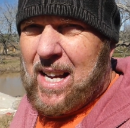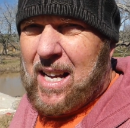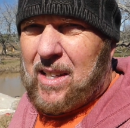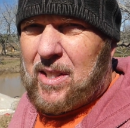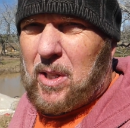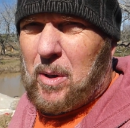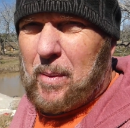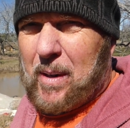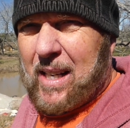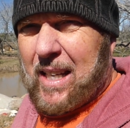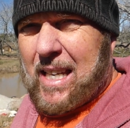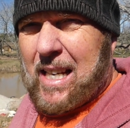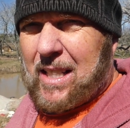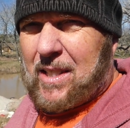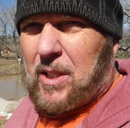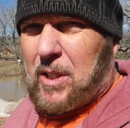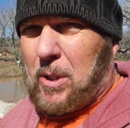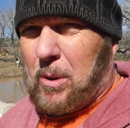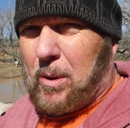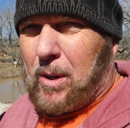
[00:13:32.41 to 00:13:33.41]
So when it
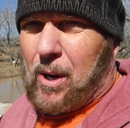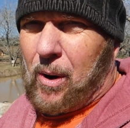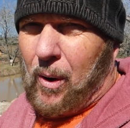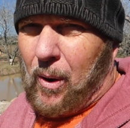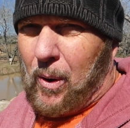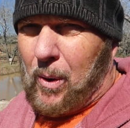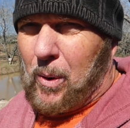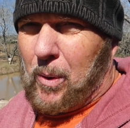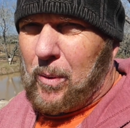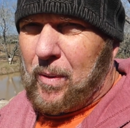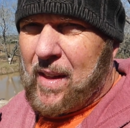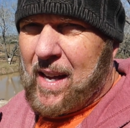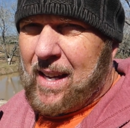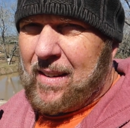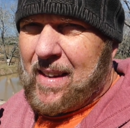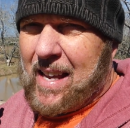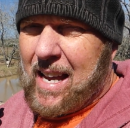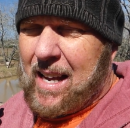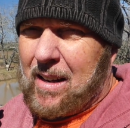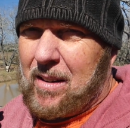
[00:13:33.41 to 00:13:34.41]
gets too cold,
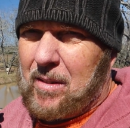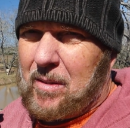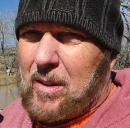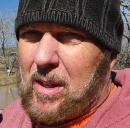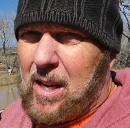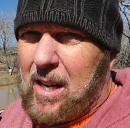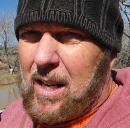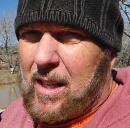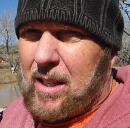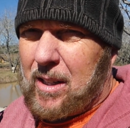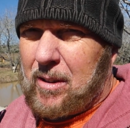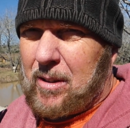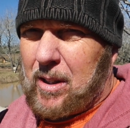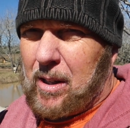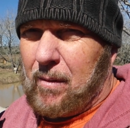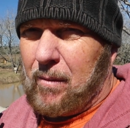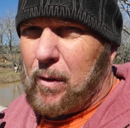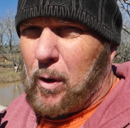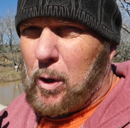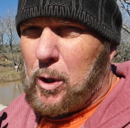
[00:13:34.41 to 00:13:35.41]
then that uh,
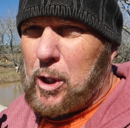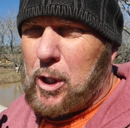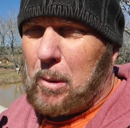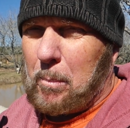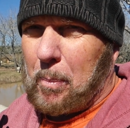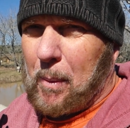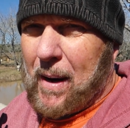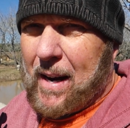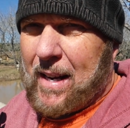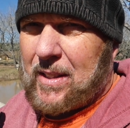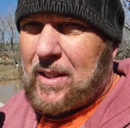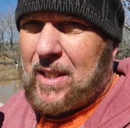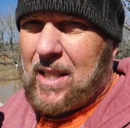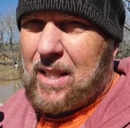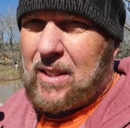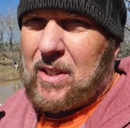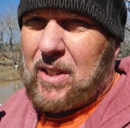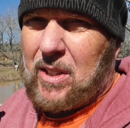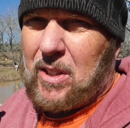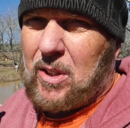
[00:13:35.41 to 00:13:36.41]
conversion
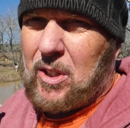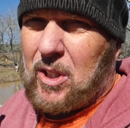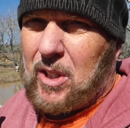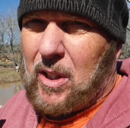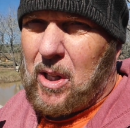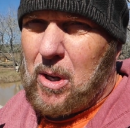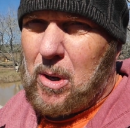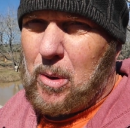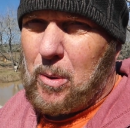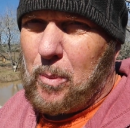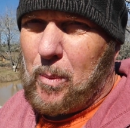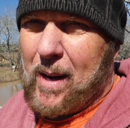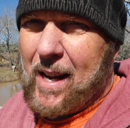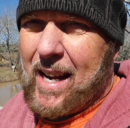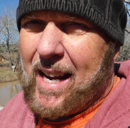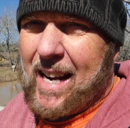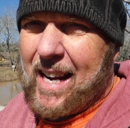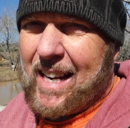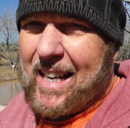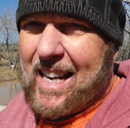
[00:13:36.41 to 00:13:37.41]
process is slowed
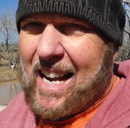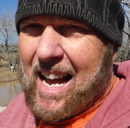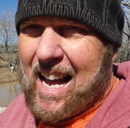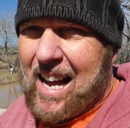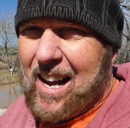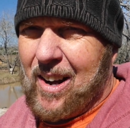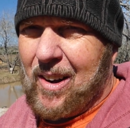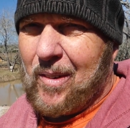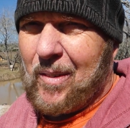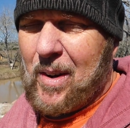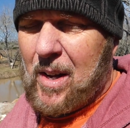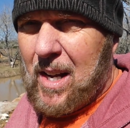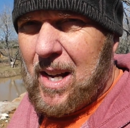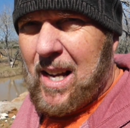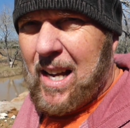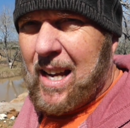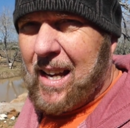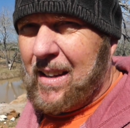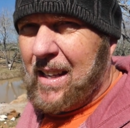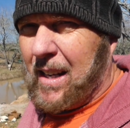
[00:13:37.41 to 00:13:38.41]
way down.
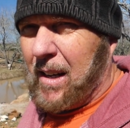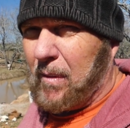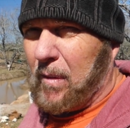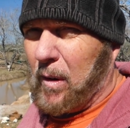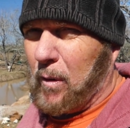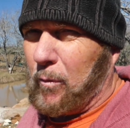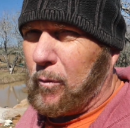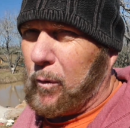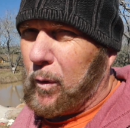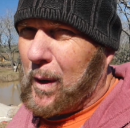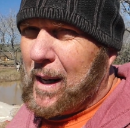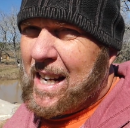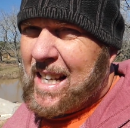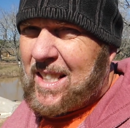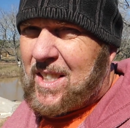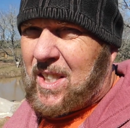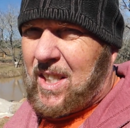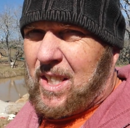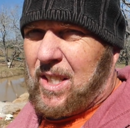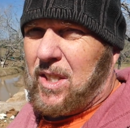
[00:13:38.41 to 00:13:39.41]
And then if it
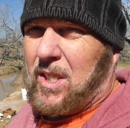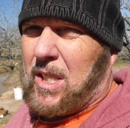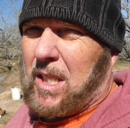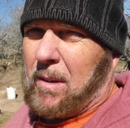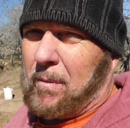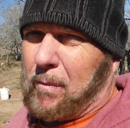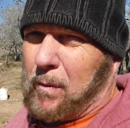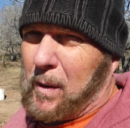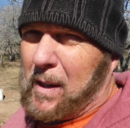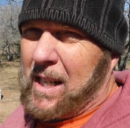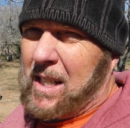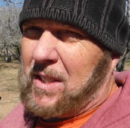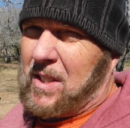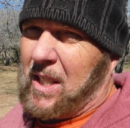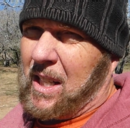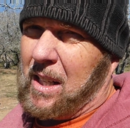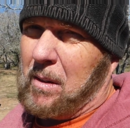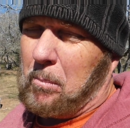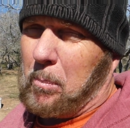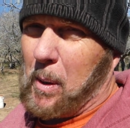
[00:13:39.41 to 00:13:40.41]
freezes, the
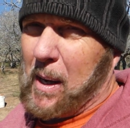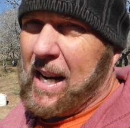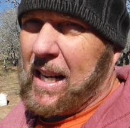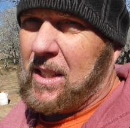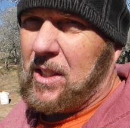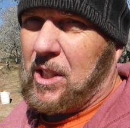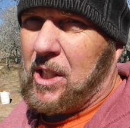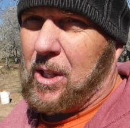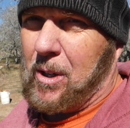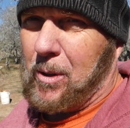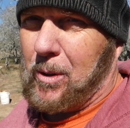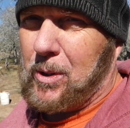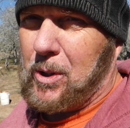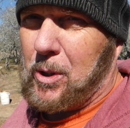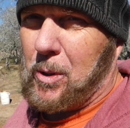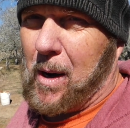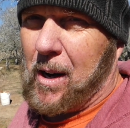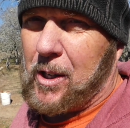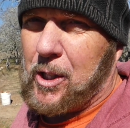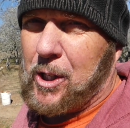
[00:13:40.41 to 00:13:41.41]
freezing breaks your
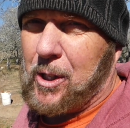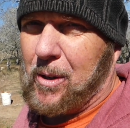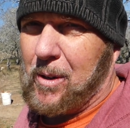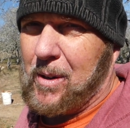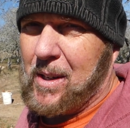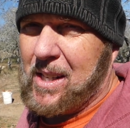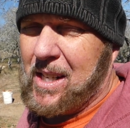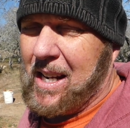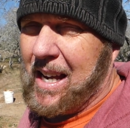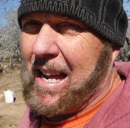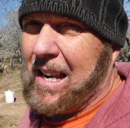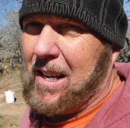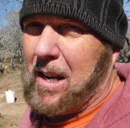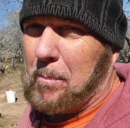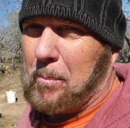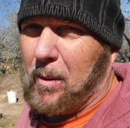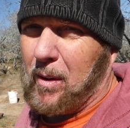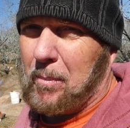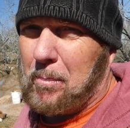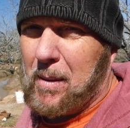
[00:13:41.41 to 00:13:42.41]
structure and you end
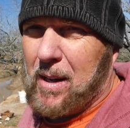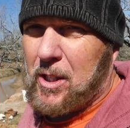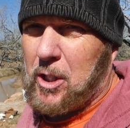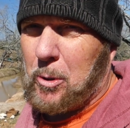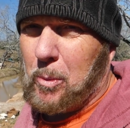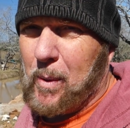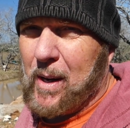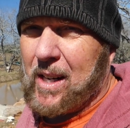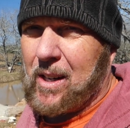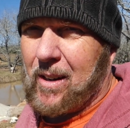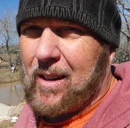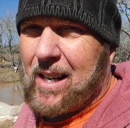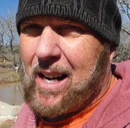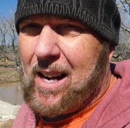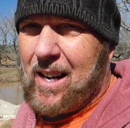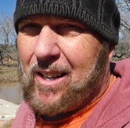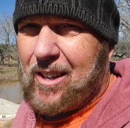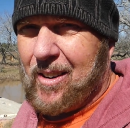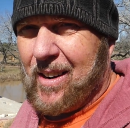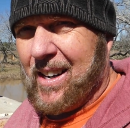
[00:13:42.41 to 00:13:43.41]
up with much weaker
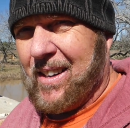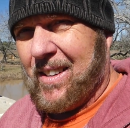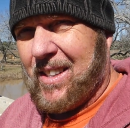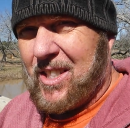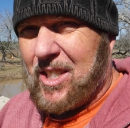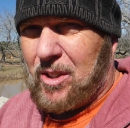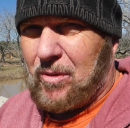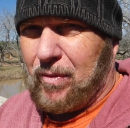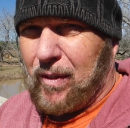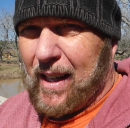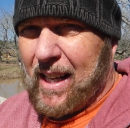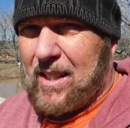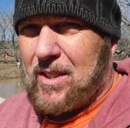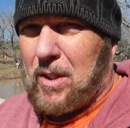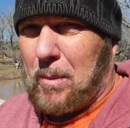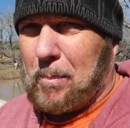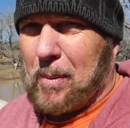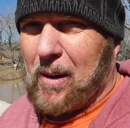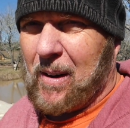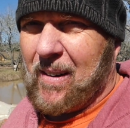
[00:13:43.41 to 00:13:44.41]
concrete that just
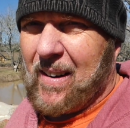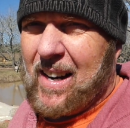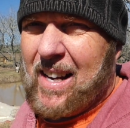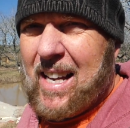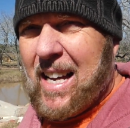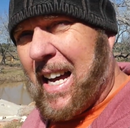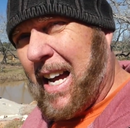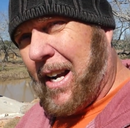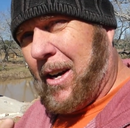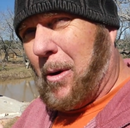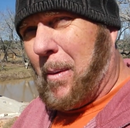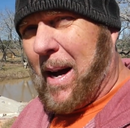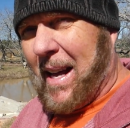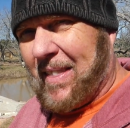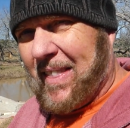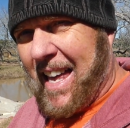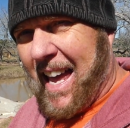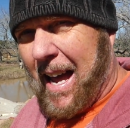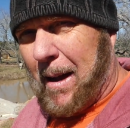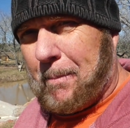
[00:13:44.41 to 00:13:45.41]
flakes apart. I don't
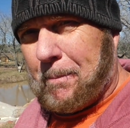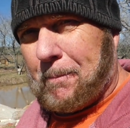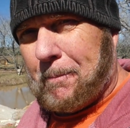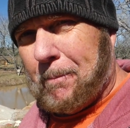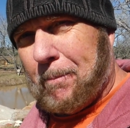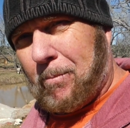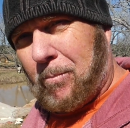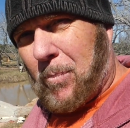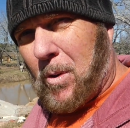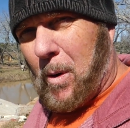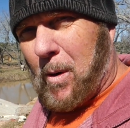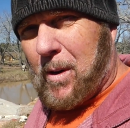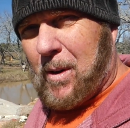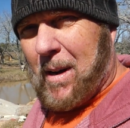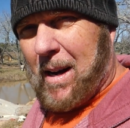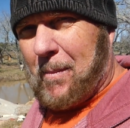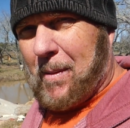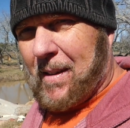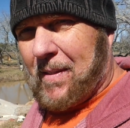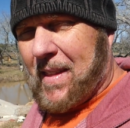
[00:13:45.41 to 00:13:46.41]
want that nor do
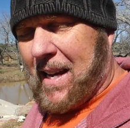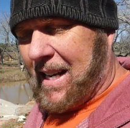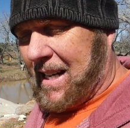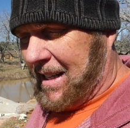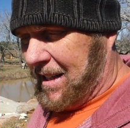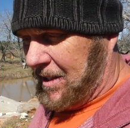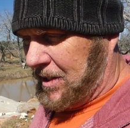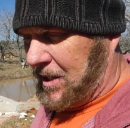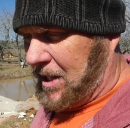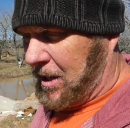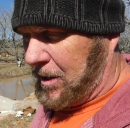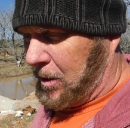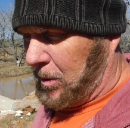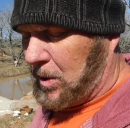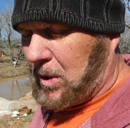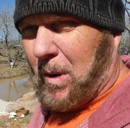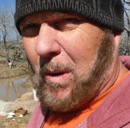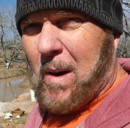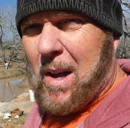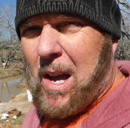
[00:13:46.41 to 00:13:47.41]
I want that on a stucco.
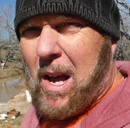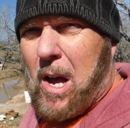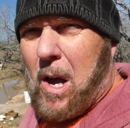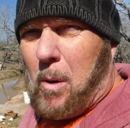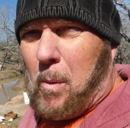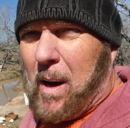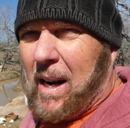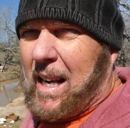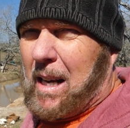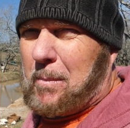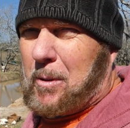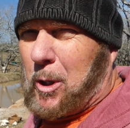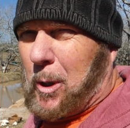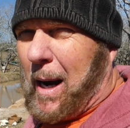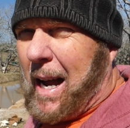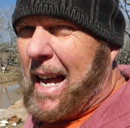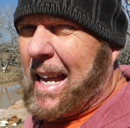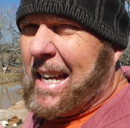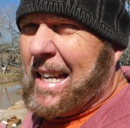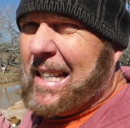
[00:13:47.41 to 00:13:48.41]
So while I'm
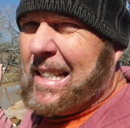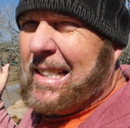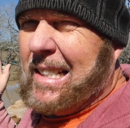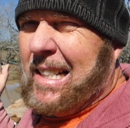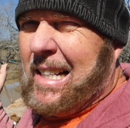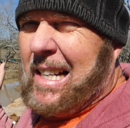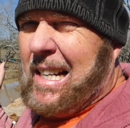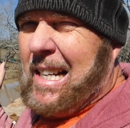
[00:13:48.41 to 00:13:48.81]
trying